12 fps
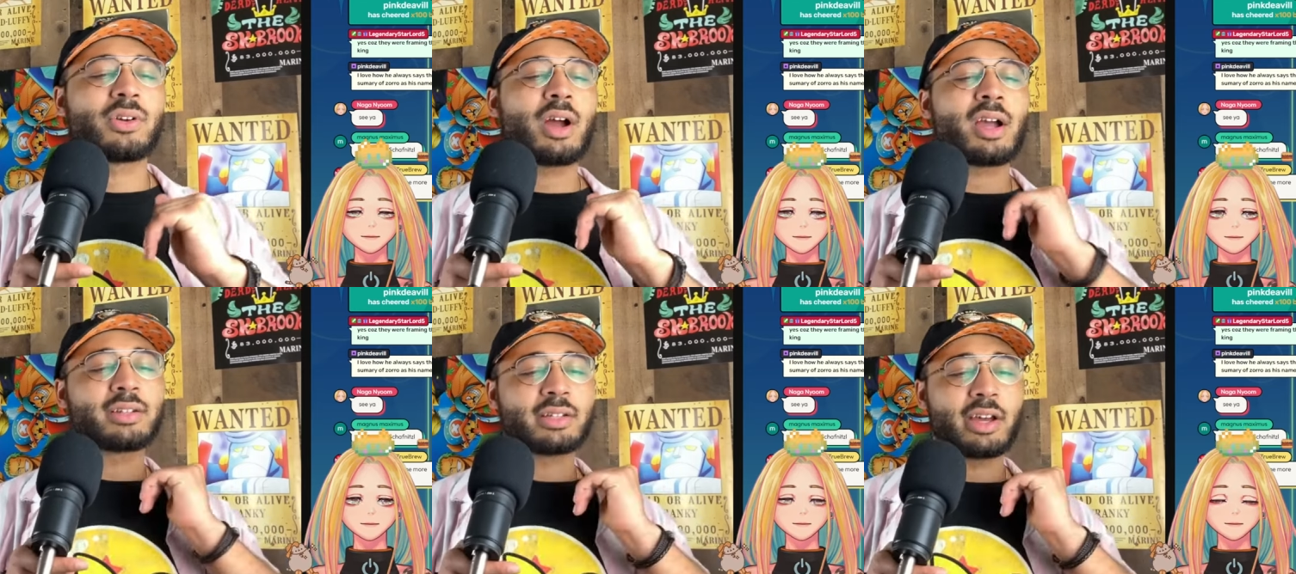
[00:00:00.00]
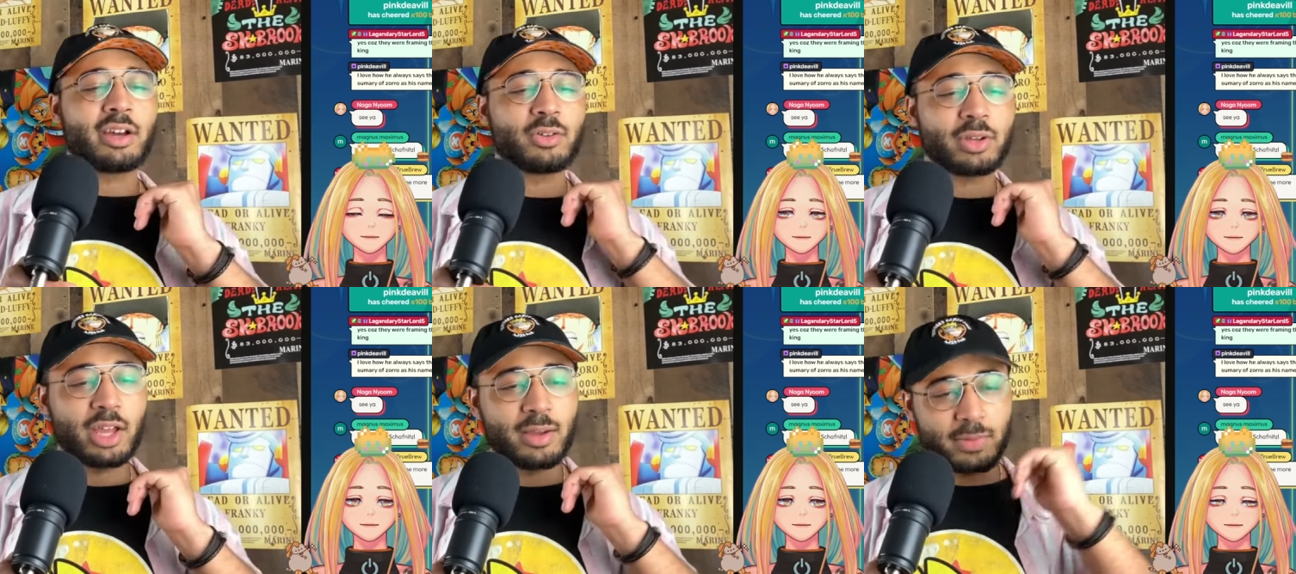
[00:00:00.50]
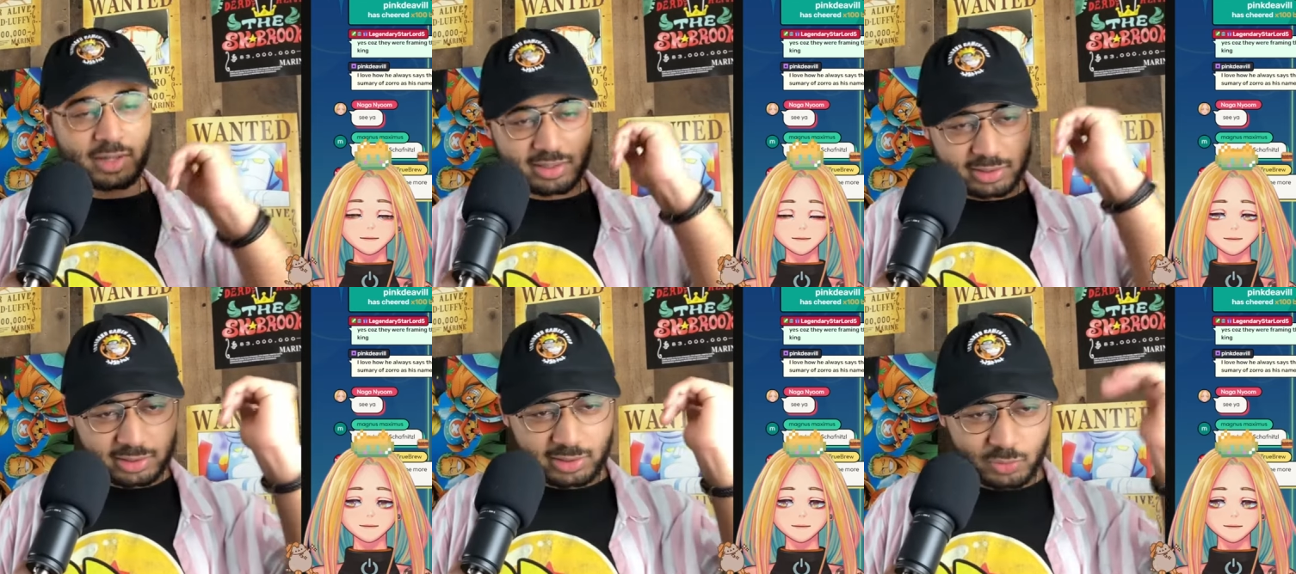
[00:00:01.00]
Speaker 1: of Crocodile, okay? Because
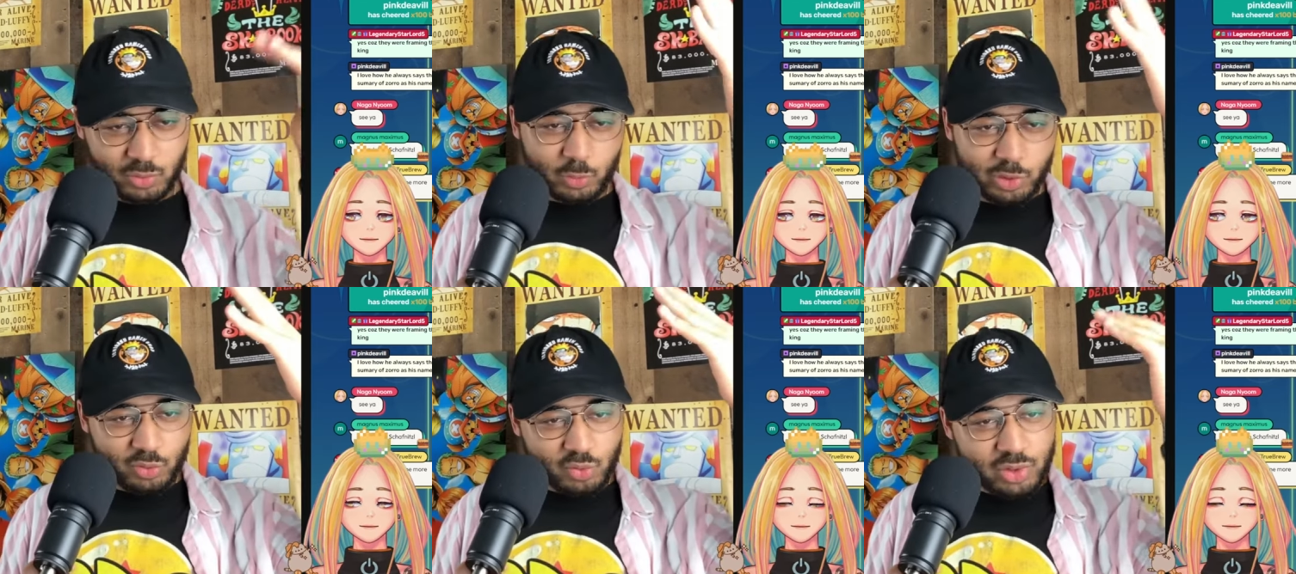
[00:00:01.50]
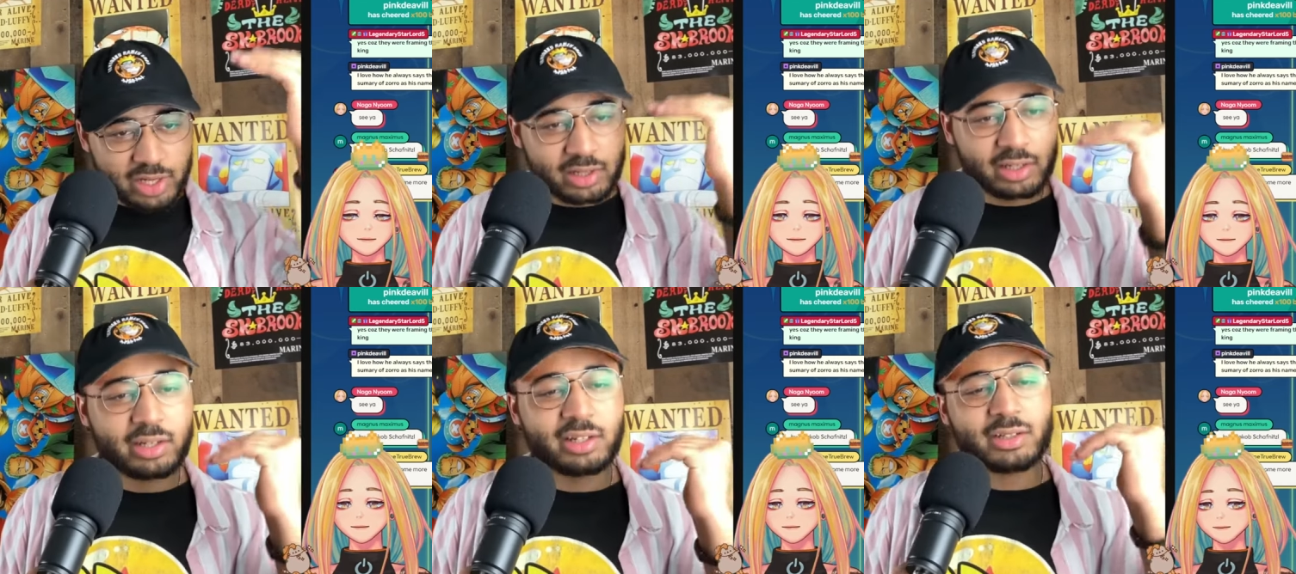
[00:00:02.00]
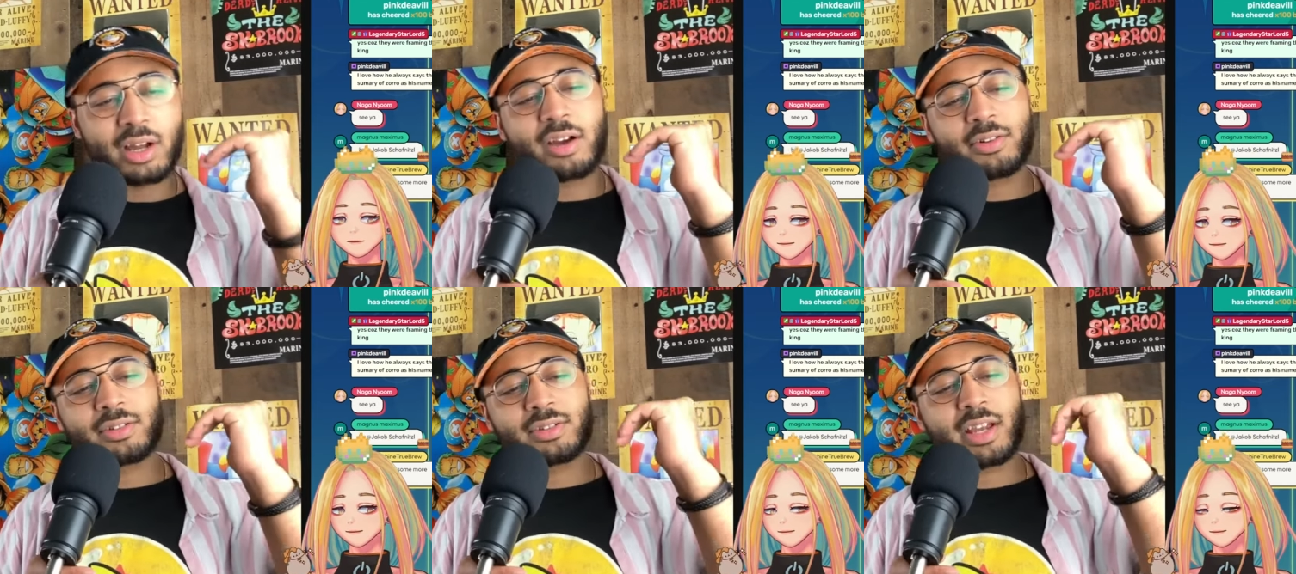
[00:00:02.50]
this is when we really need to
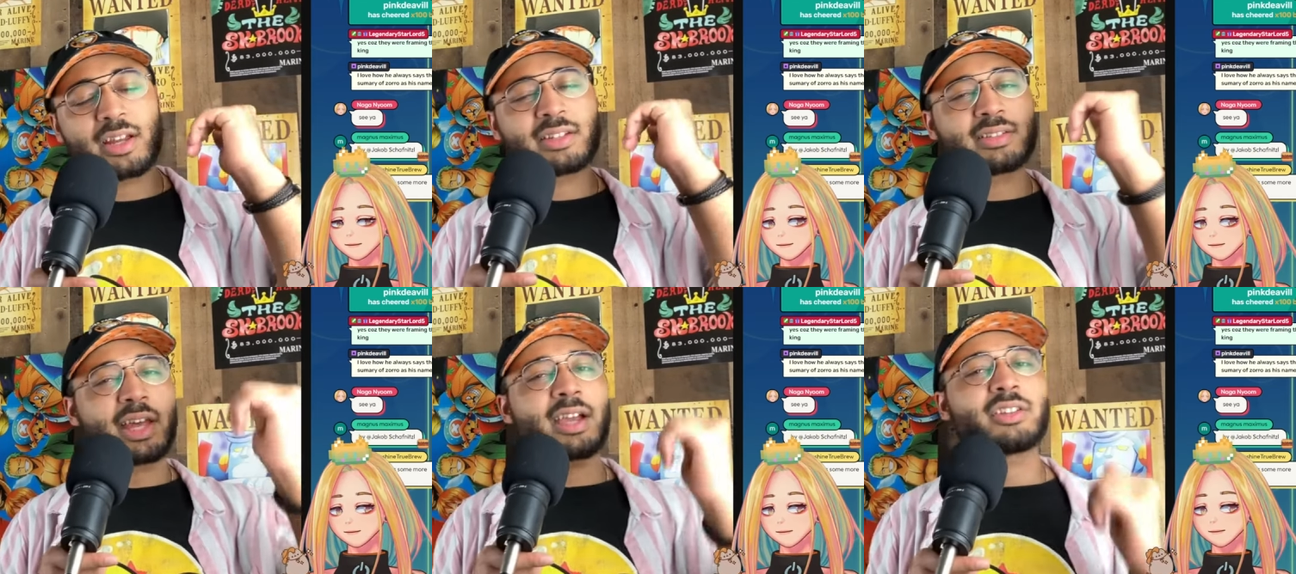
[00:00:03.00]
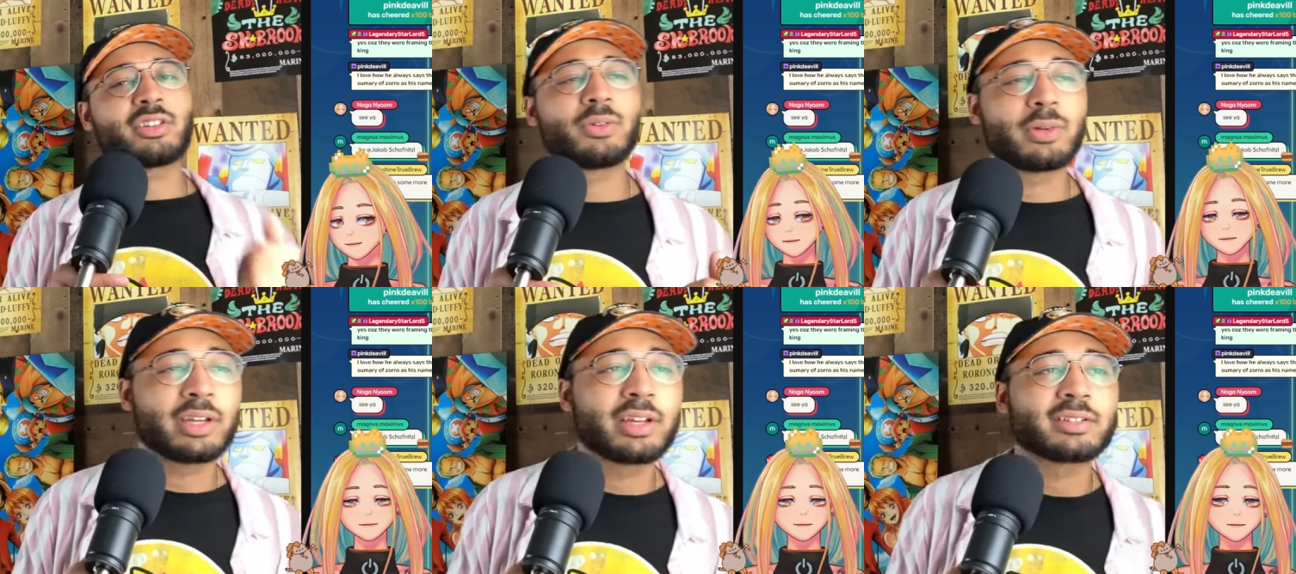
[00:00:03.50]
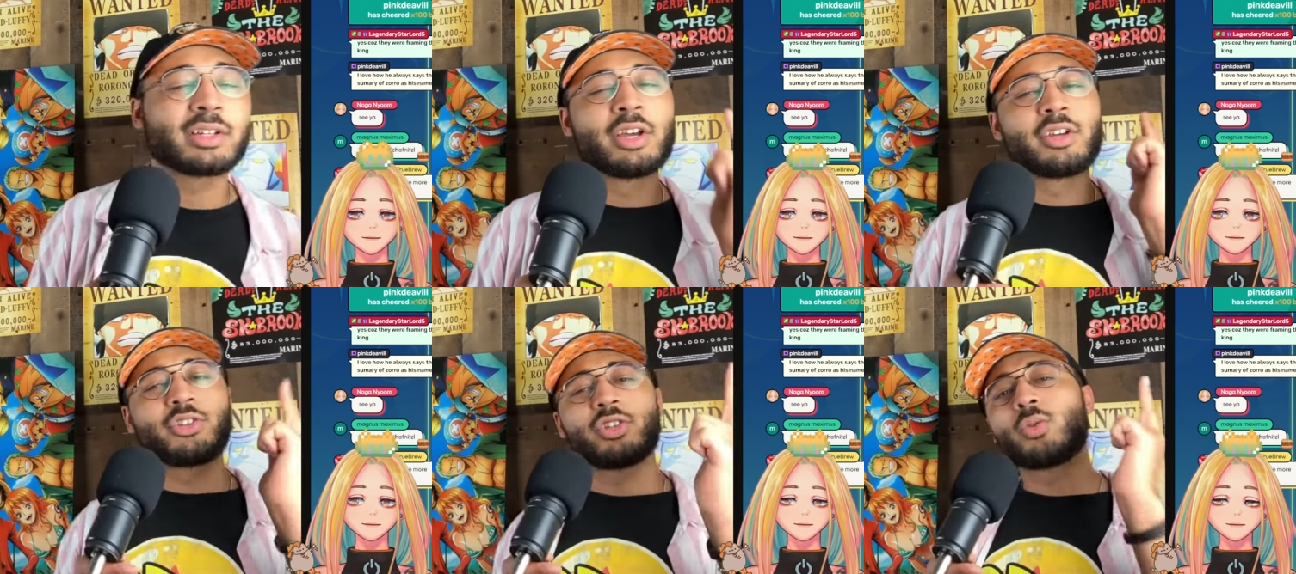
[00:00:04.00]
understand exactly who he is.
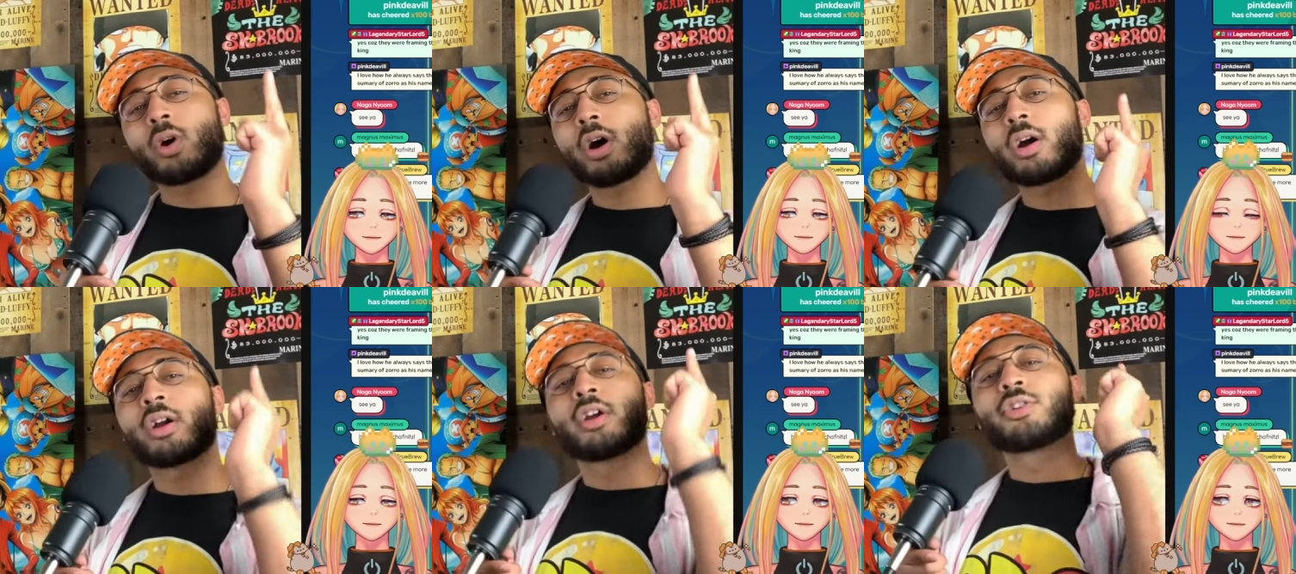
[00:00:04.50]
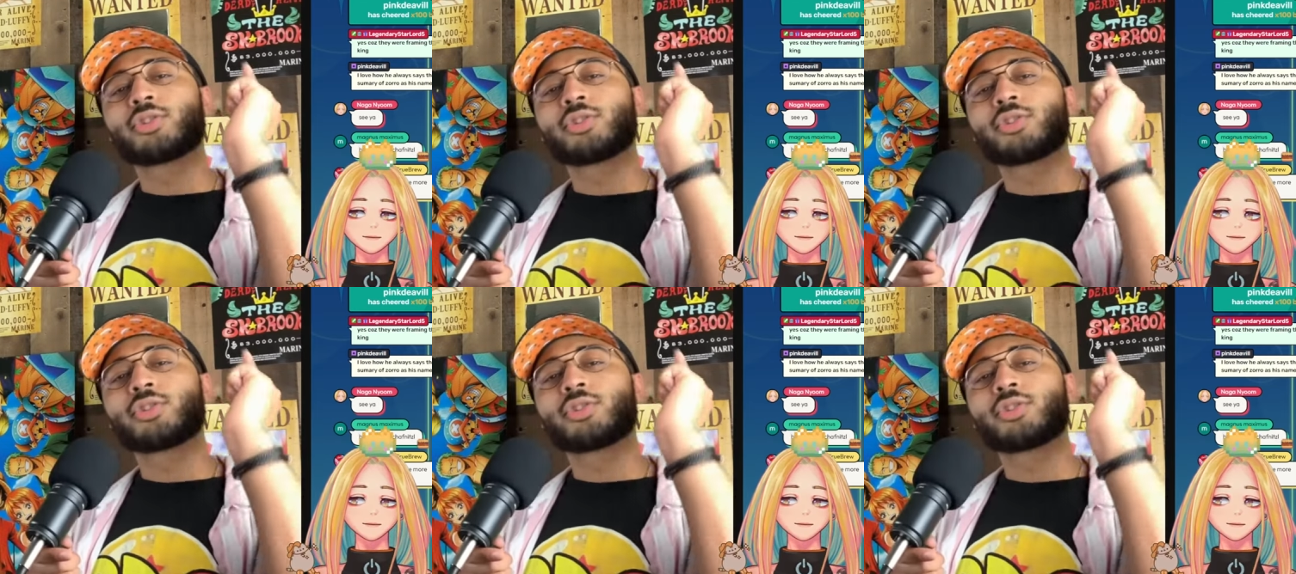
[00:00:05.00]
You are